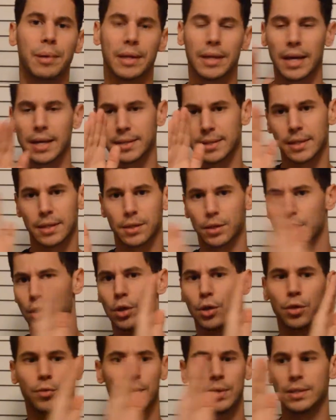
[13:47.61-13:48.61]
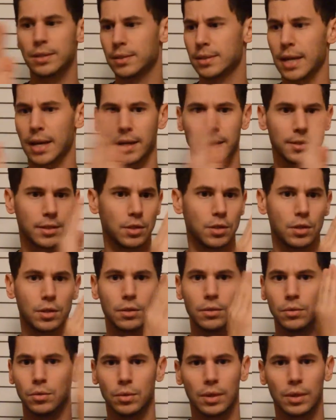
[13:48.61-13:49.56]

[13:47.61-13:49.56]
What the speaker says: It has 3 settings that you can do: